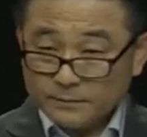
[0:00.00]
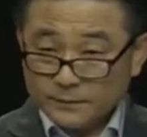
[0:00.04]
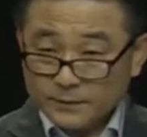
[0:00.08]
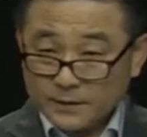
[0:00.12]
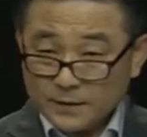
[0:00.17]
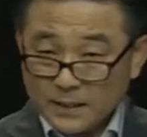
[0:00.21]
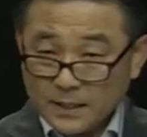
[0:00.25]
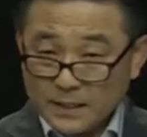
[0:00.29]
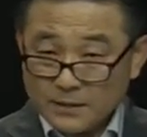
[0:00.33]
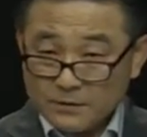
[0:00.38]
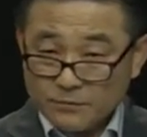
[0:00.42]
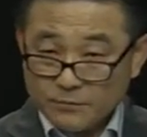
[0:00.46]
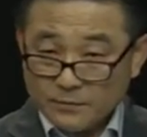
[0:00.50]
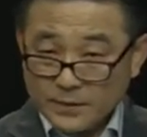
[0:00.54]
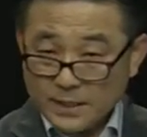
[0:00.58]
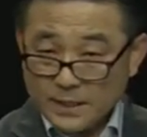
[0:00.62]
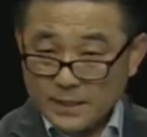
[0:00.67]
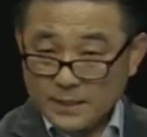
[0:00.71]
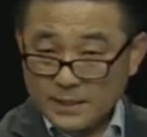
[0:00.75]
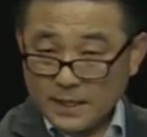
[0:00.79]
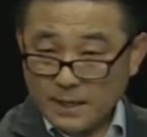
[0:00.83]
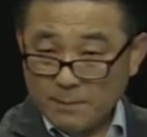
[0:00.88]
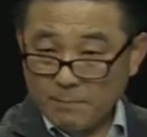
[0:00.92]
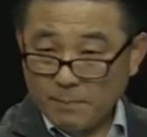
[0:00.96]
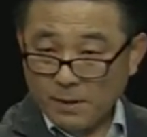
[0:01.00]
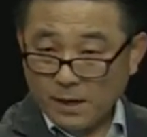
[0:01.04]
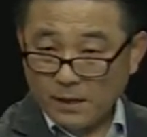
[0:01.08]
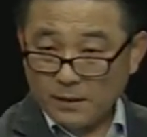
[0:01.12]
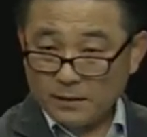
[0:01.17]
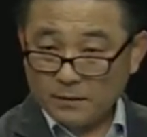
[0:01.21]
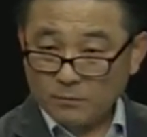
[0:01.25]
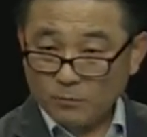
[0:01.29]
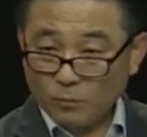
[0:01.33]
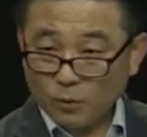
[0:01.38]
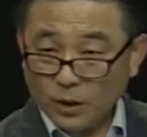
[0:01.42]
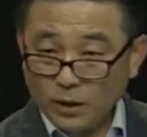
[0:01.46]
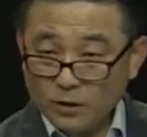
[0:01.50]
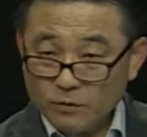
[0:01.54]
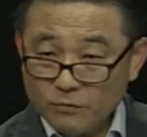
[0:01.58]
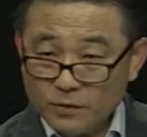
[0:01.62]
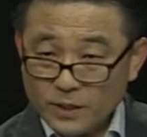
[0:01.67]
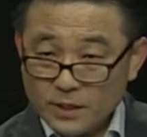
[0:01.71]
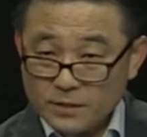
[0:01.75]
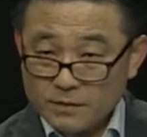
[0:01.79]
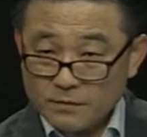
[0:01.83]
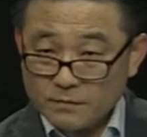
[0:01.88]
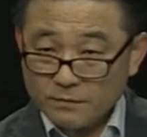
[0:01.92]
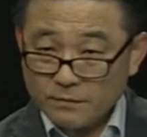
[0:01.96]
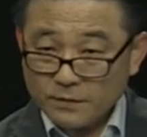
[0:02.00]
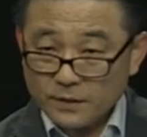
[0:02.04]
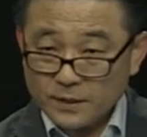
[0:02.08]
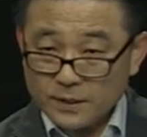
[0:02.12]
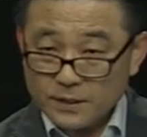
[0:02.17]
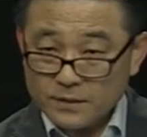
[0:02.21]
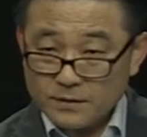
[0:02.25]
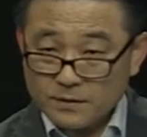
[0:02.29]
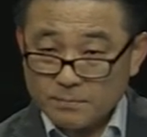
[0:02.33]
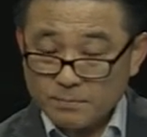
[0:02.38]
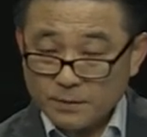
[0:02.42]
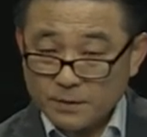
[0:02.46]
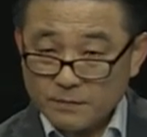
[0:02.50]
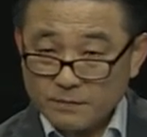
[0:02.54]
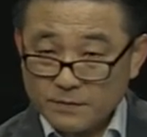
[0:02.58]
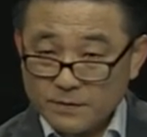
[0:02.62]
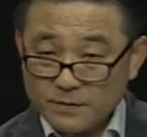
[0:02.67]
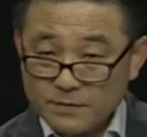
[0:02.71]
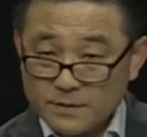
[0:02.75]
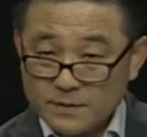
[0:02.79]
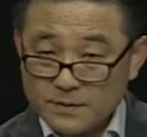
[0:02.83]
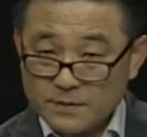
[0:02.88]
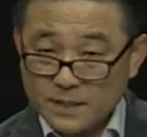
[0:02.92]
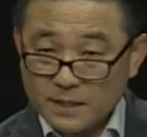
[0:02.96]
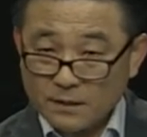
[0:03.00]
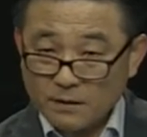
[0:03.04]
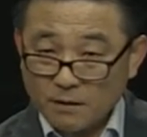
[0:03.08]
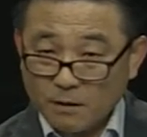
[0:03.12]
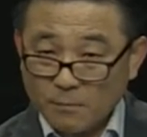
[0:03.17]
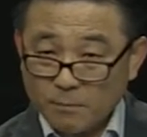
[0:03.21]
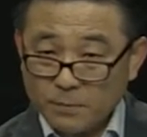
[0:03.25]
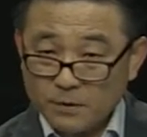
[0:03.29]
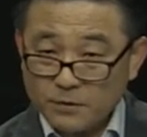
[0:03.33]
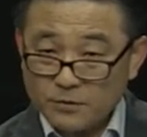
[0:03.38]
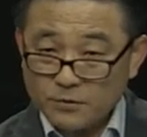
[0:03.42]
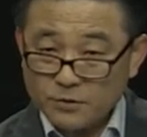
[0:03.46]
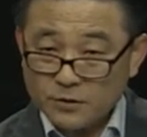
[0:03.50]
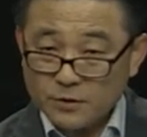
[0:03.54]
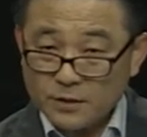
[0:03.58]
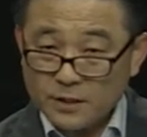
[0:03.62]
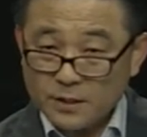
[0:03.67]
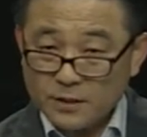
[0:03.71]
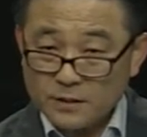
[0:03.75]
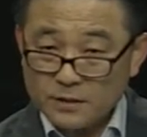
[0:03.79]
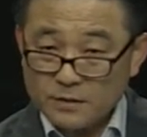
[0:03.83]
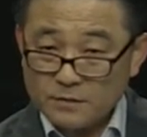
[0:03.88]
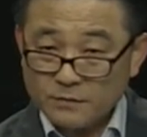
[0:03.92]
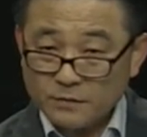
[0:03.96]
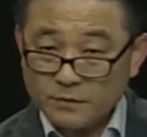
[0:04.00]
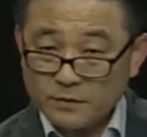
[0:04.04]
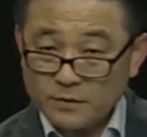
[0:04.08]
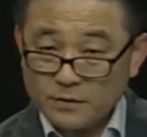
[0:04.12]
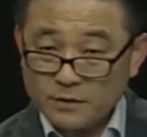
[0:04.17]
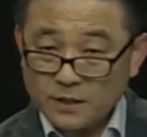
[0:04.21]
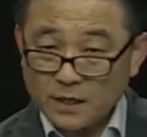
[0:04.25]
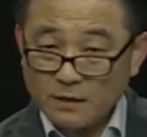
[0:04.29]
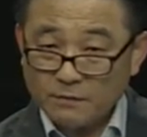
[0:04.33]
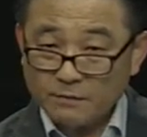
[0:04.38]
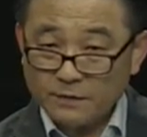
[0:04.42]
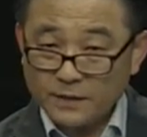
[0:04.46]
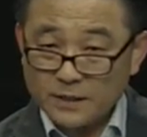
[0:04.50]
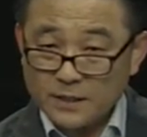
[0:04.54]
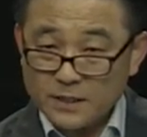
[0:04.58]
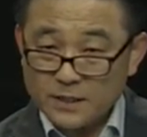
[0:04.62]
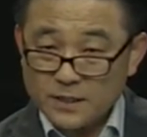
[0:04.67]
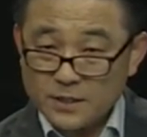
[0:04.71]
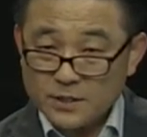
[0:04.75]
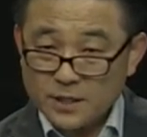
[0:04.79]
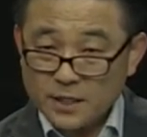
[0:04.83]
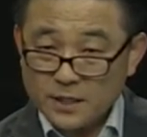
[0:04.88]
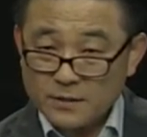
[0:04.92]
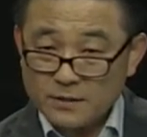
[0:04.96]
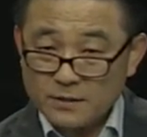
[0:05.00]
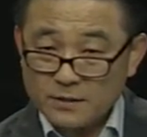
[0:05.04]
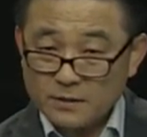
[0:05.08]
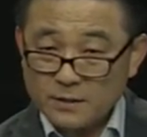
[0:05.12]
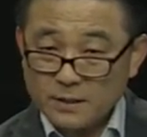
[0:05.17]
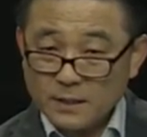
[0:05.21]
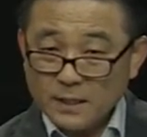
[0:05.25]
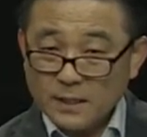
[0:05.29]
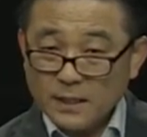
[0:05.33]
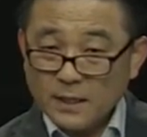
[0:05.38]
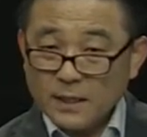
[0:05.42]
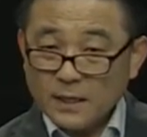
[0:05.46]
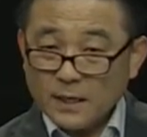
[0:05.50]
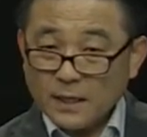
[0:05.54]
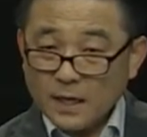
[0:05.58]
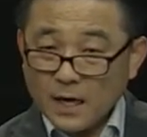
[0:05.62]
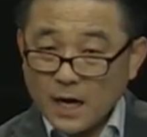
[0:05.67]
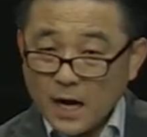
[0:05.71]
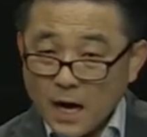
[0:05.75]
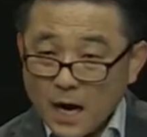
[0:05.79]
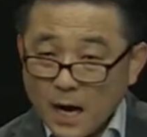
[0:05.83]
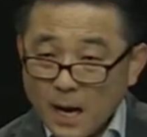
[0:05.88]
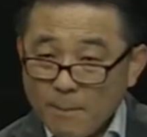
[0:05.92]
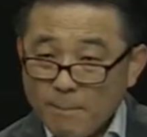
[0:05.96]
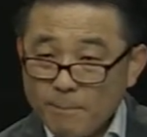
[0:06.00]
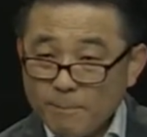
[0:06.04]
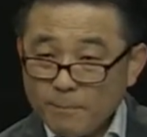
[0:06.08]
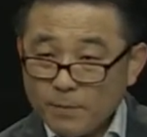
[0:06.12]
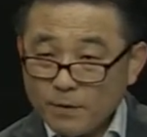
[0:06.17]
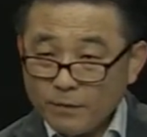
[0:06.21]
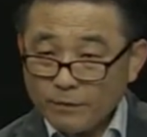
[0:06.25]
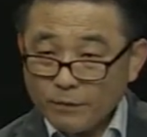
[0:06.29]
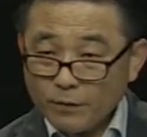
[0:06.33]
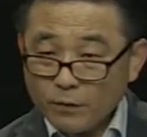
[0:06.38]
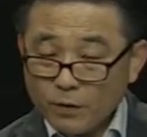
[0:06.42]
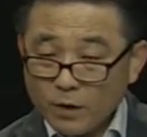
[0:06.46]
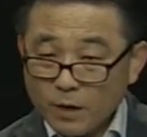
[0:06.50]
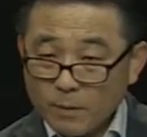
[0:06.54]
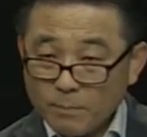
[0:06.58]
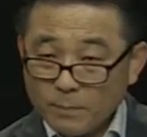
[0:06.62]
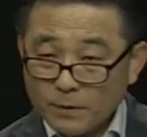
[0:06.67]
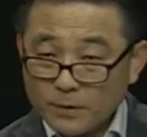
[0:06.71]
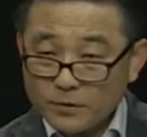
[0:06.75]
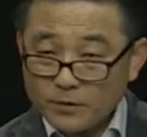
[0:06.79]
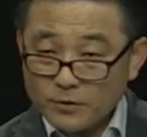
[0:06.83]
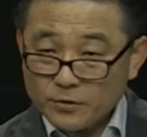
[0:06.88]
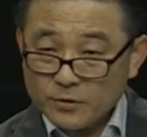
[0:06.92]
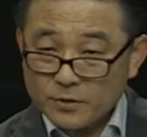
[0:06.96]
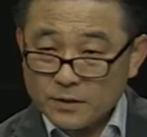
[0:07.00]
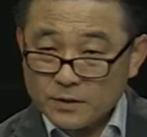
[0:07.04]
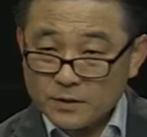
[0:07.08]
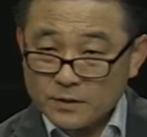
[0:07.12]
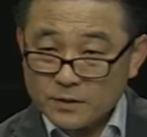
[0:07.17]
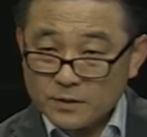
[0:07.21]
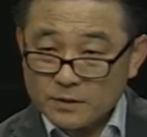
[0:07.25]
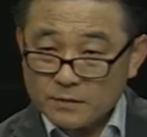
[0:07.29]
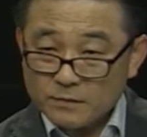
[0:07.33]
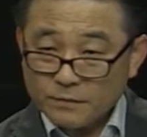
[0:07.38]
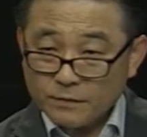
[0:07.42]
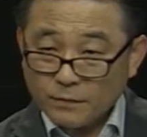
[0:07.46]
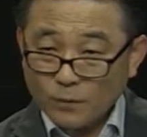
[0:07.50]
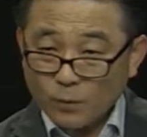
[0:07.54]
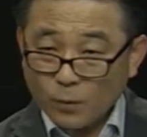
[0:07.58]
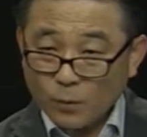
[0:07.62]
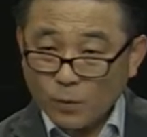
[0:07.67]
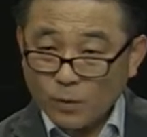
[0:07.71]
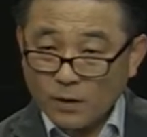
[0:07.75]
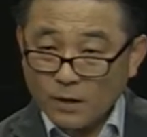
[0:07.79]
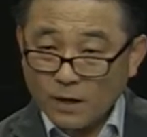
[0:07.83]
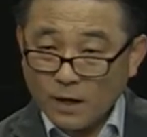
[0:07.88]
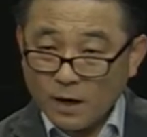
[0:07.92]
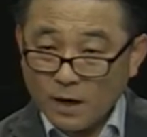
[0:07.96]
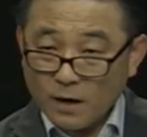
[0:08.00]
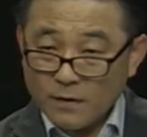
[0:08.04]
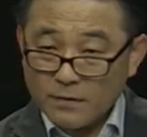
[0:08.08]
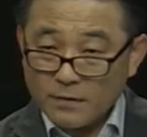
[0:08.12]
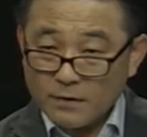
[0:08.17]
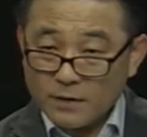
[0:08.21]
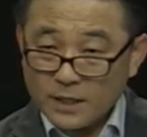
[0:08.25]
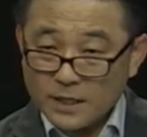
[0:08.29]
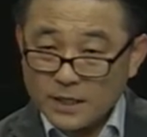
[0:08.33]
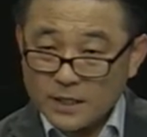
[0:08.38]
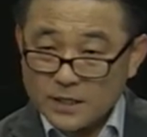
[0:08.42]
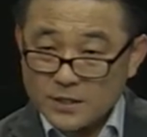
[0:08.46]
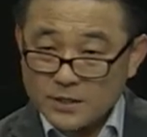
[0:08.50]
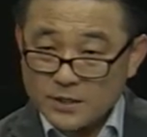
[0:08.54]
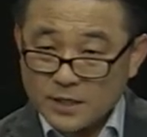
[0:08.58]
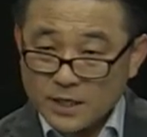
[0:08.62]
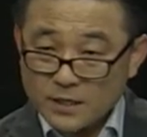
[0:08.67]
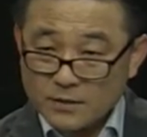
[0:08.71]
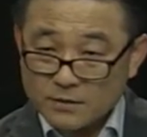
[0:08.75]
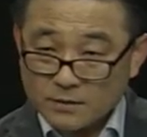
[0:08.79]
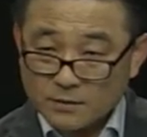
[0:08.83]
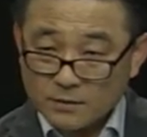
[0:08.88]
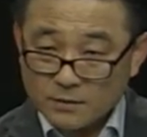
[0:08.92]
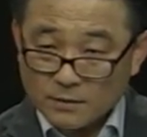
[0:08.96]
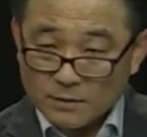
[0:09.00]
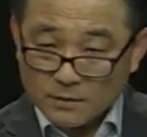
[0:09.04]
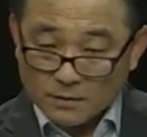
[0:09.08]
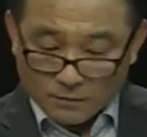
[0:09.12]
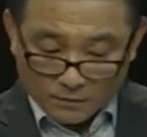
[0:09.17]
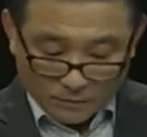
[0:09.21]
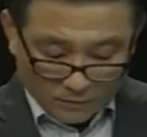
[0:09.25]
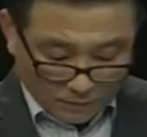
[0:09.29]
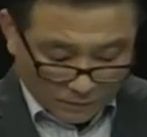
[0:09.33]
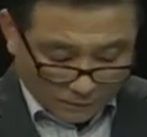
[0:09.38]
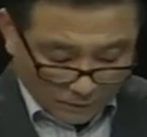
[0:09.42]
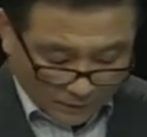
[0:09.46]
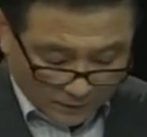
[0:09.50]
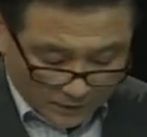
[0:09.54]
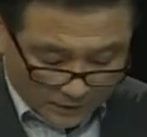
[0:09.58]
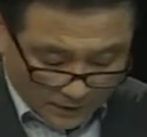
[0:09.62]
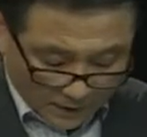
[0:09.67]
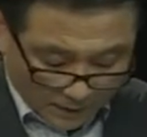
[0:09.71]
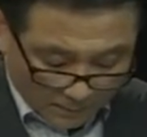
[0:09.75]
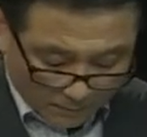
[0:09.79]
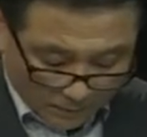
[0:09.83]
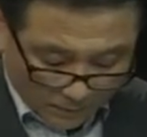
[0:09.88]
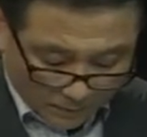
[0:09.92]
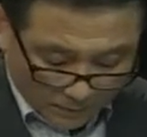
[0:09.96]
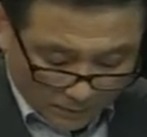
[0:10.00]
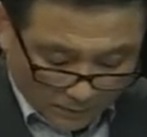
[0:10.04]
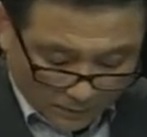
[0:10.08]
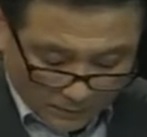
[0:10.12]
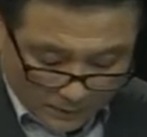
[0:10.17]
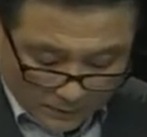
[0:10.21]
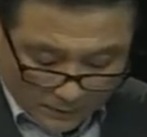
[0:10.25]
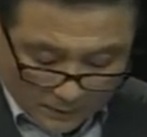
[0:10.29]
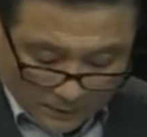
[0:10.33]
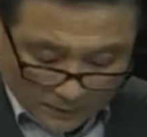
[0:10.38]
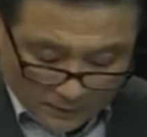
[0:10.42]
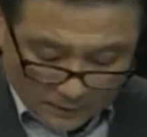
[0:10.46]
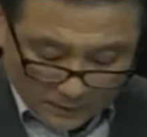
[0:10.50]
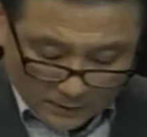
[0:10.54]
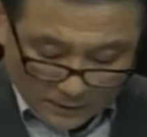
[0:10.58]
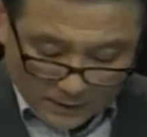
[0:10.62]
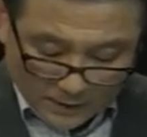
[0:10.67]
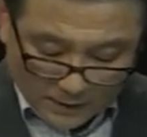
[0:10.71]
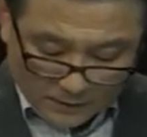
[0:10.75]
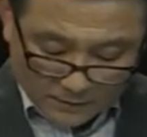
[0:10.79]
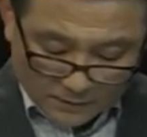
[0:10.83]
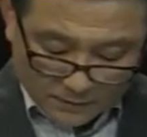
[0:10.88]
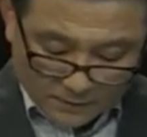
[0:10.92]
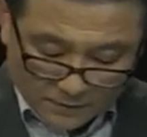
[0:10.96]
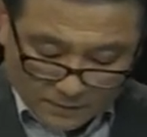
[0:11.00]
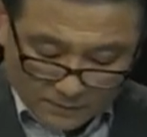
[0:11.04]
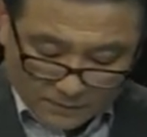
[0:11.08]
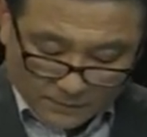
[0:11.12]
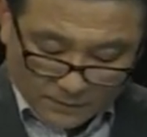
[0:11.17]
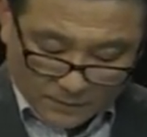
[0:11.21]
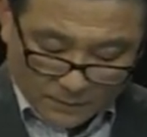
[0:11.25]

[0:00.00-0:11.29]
So let's read that part. One reason for this preference is that opportunities for self-initiation come before opportunities for other initiation. So for example, in excerpt